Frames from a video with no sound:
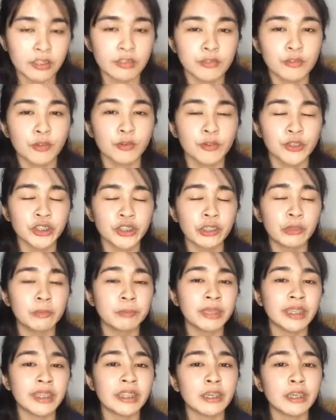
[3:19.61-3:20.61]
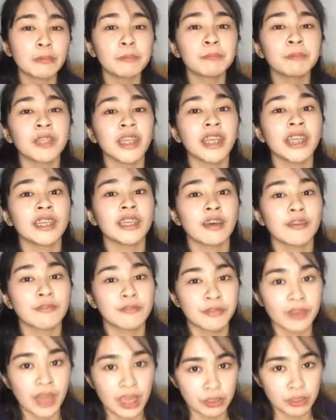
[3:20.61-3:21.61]
social media played a
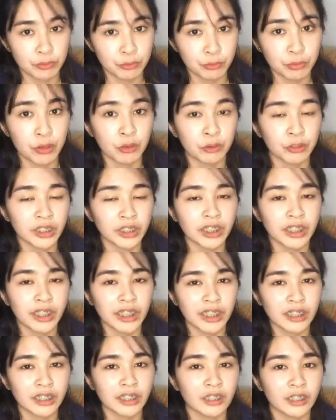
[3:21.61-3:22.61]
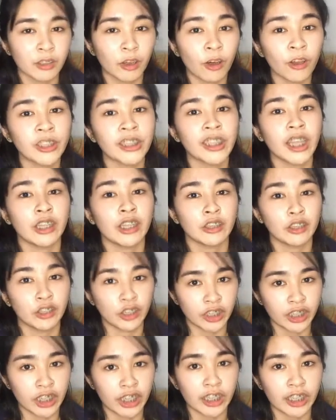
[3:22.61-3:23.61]
vast role in online
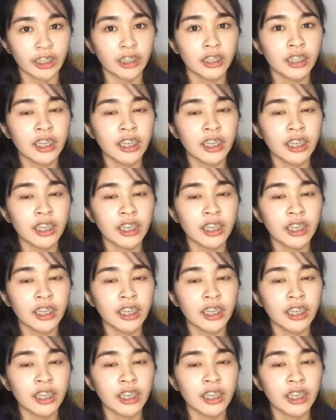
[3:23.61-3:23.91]
learning.